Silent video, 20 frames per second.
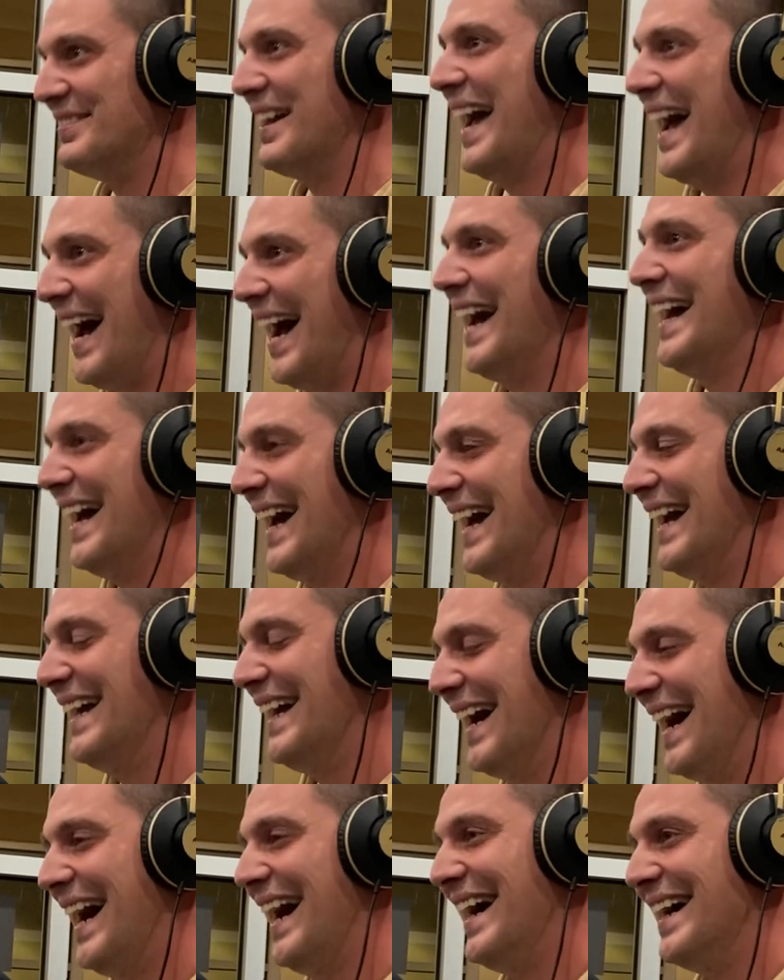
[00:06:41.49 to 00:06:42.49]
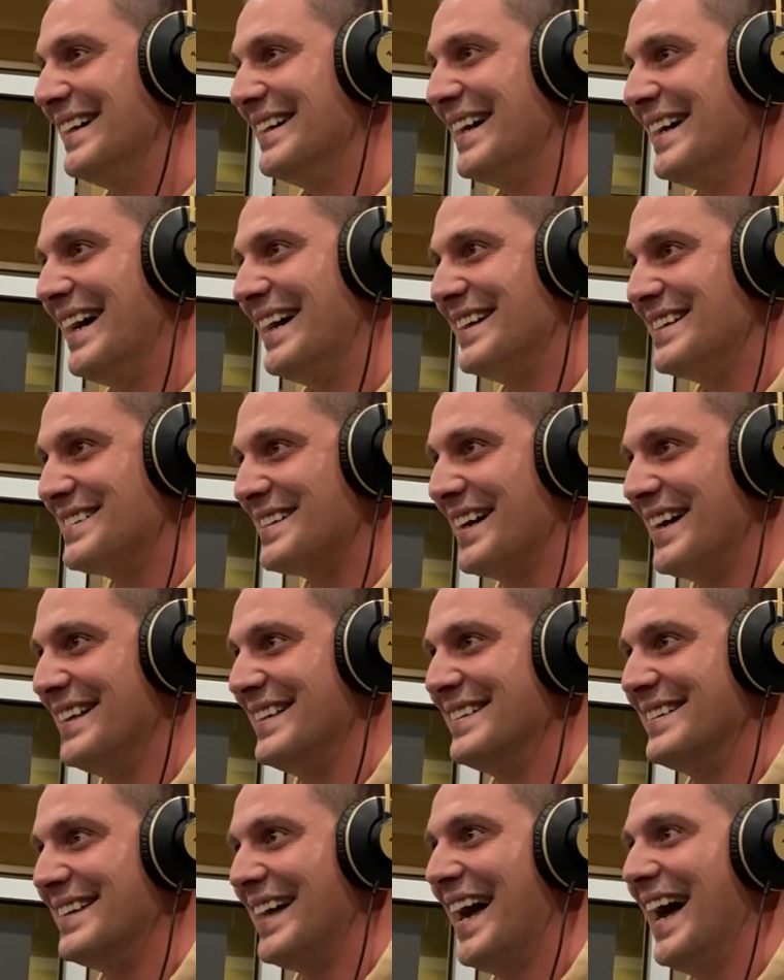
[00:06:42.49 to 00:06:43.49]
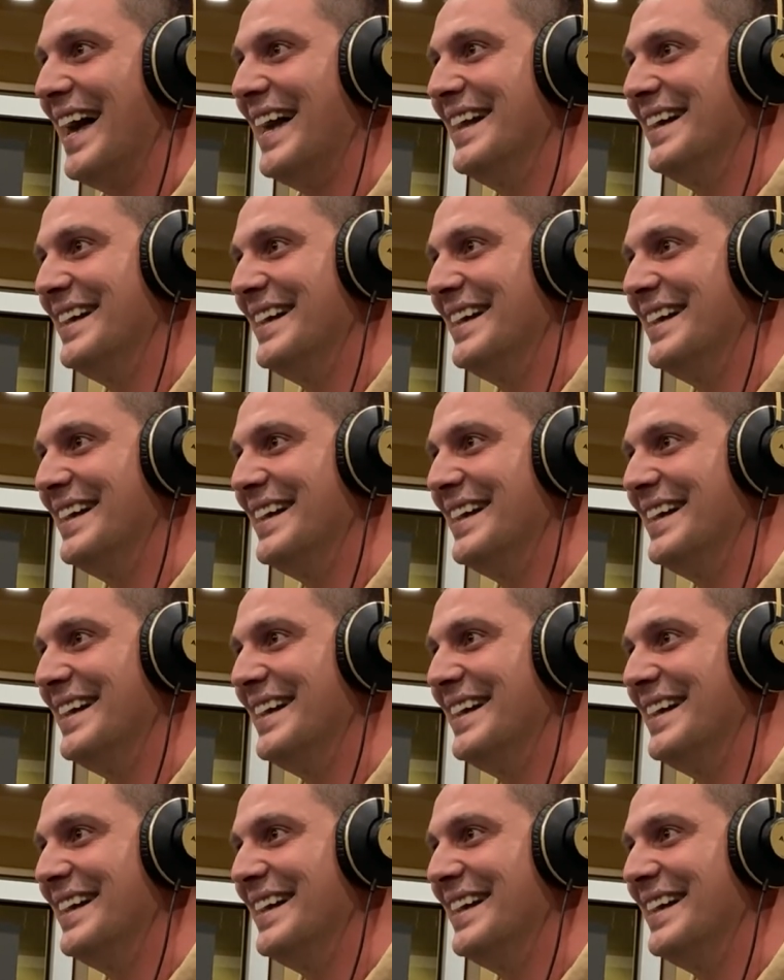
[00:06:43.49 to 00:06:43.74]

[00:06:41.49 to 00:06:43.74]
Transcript: Yeah. We're trying to do that.